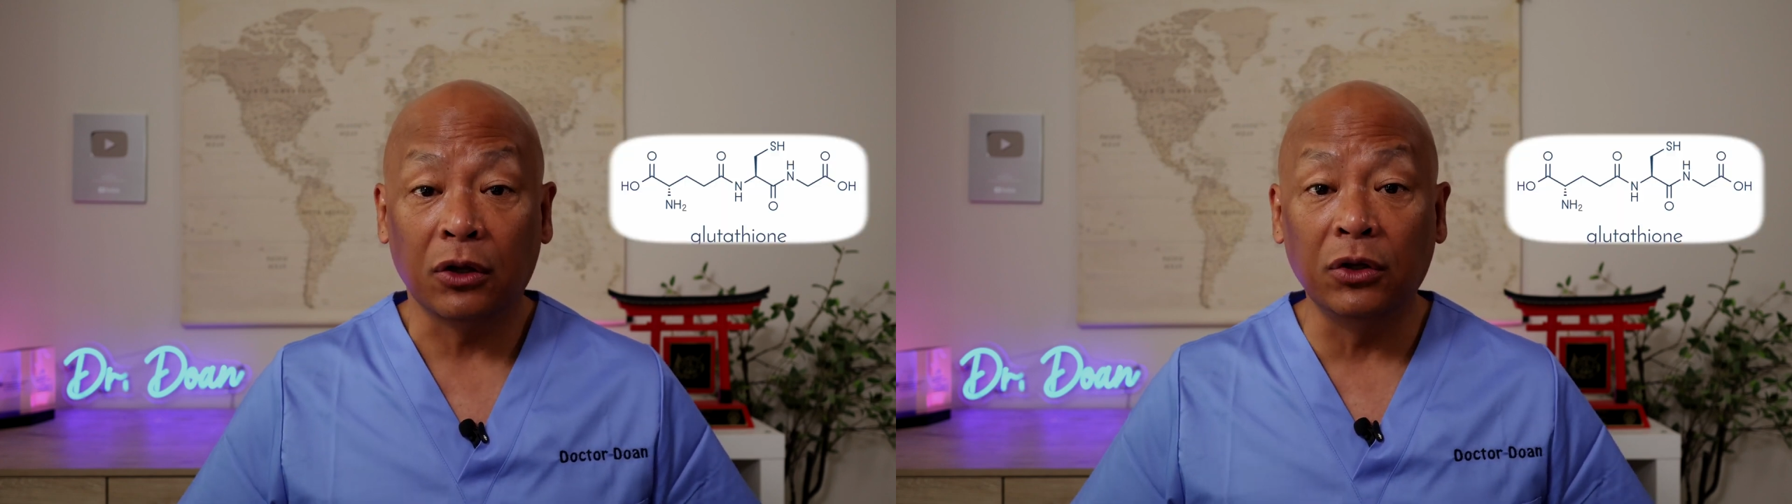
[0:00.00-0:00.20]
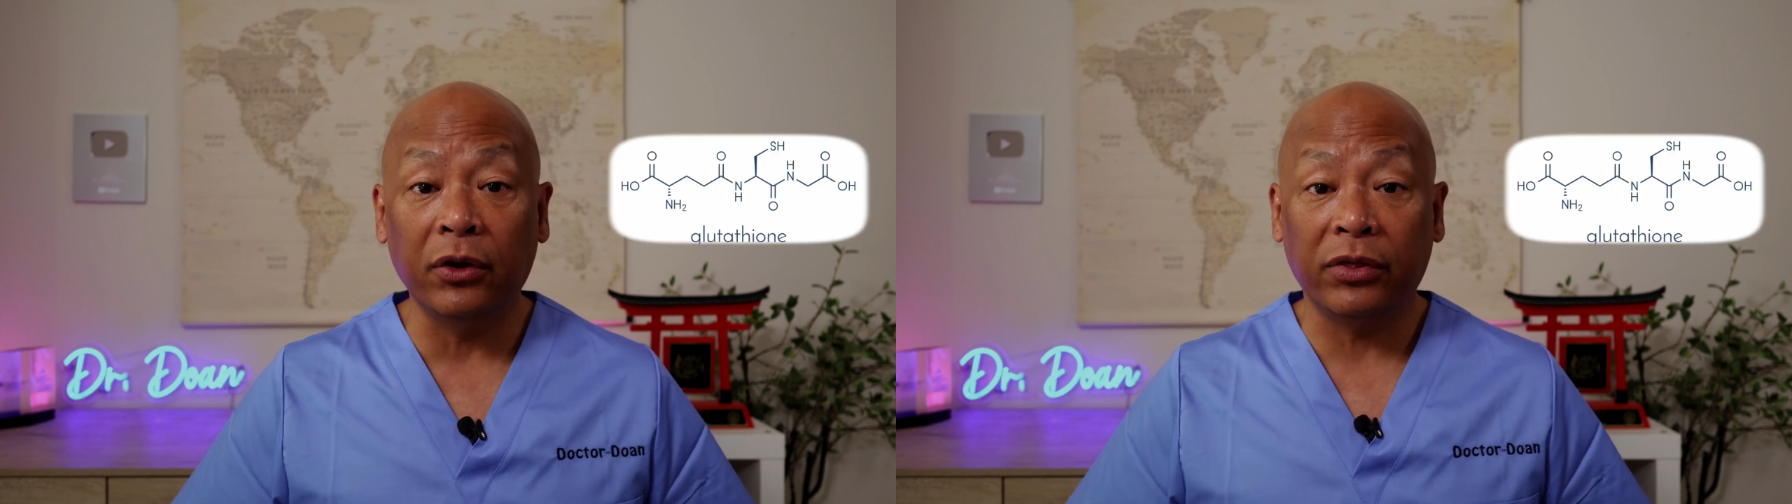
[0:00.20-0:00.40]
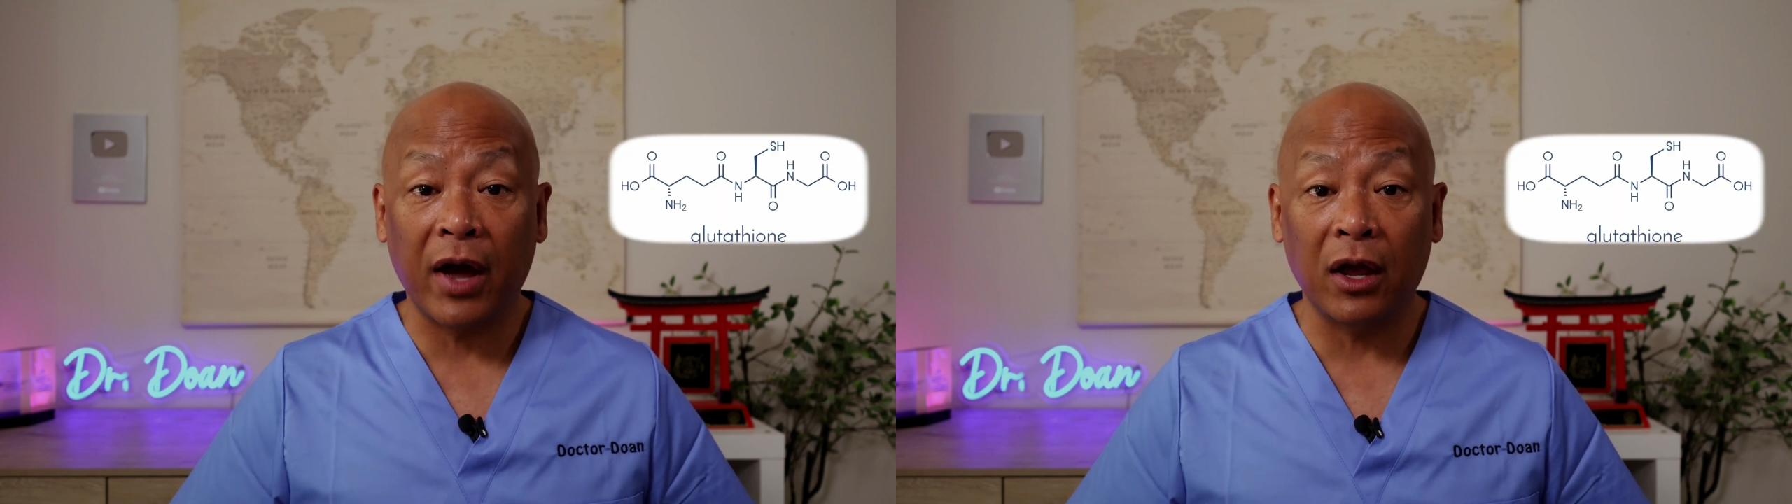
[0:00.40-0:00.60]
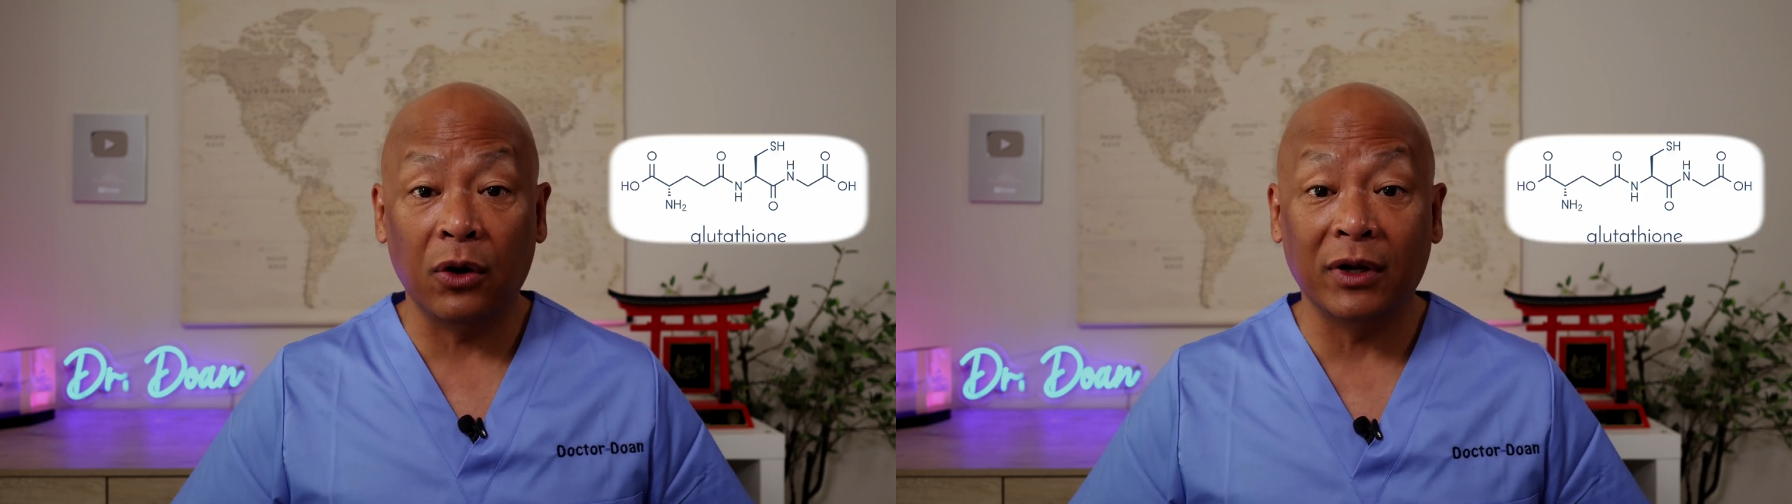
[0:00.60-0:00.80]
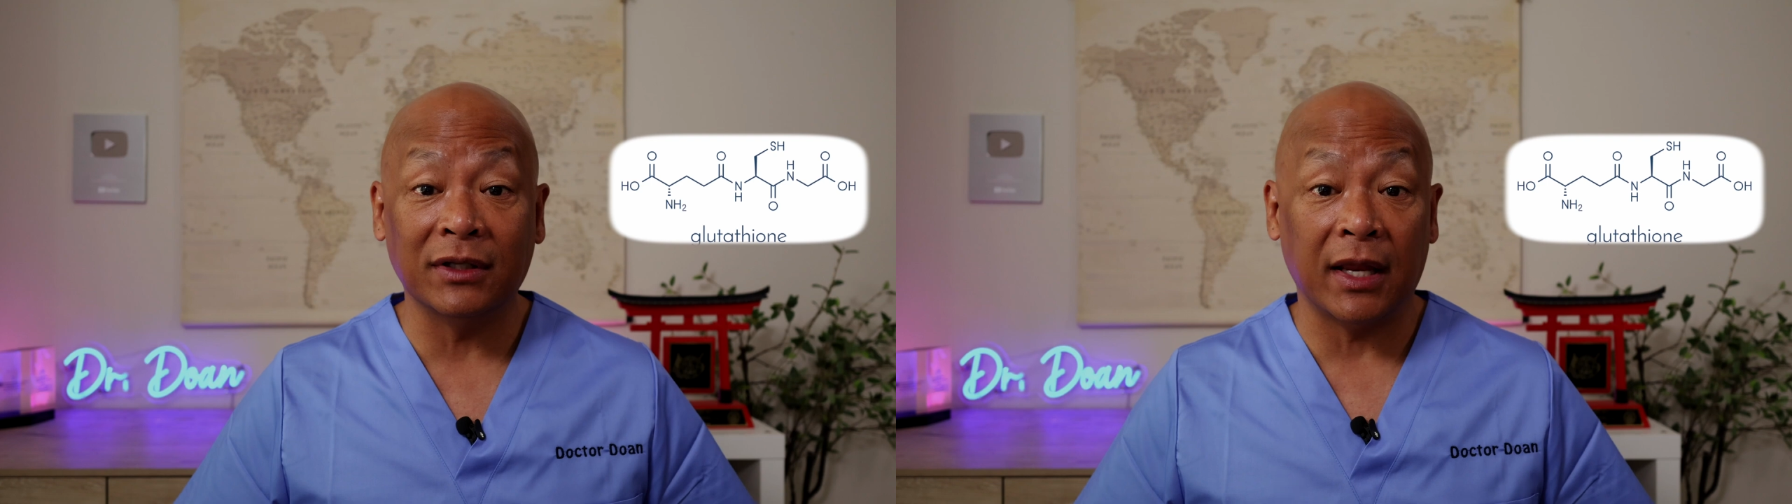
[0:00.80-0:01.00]

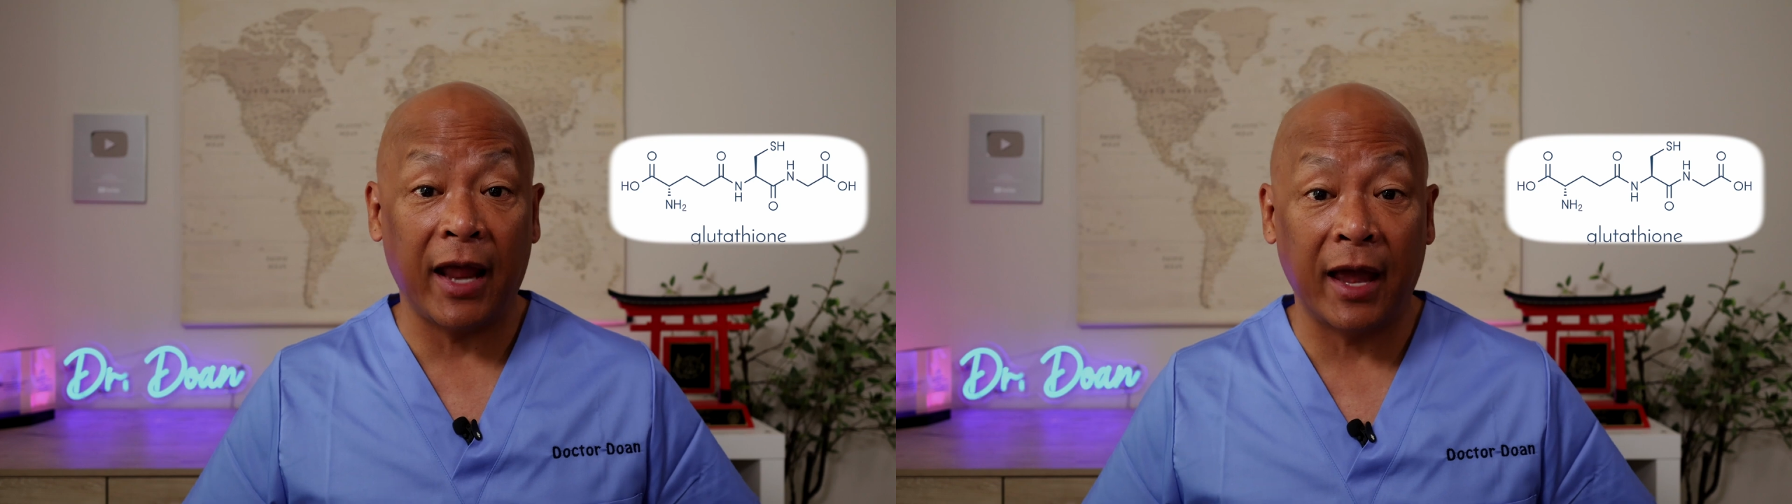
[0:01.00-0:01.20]
Glutathione is an